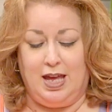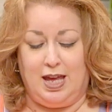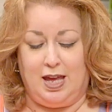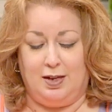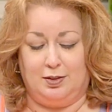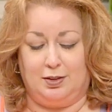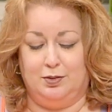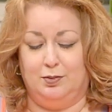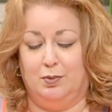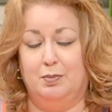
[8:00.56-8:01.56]
and
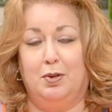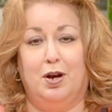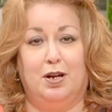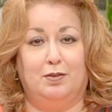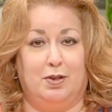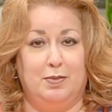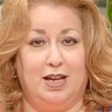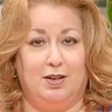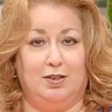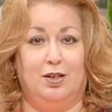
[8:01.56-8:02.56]
include one part
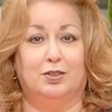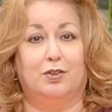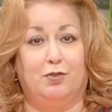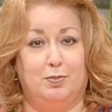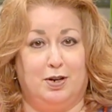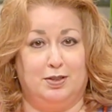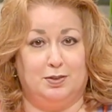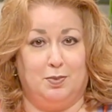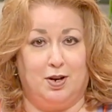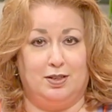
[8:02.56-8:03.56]
rubbing alcohol to three
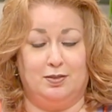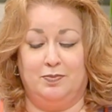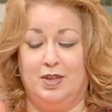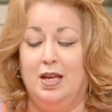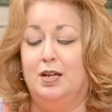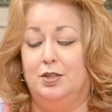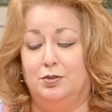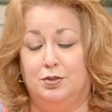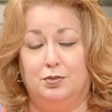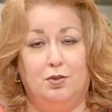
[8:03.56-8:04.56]
parts water.
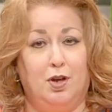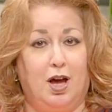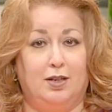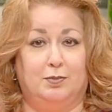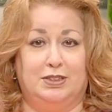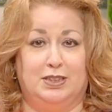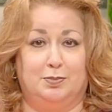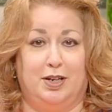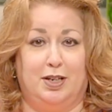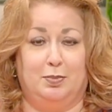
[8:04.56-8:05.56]
You do not want to
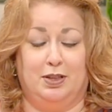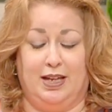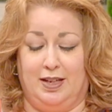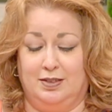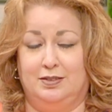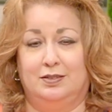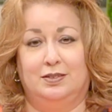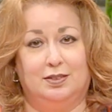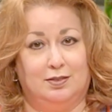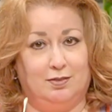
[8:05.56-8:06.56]
spray your plant.
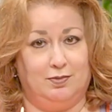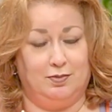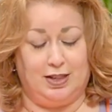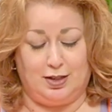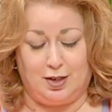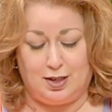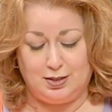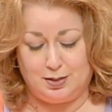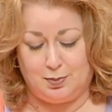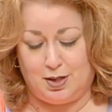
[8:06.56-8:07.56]
Get a
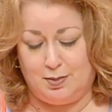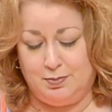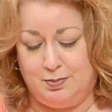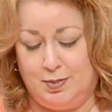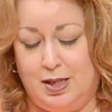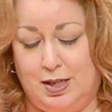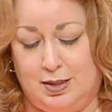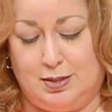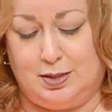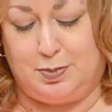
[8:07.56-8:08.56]
cotton swab,
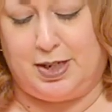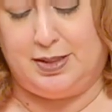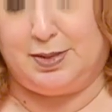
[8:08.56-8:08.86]
spray the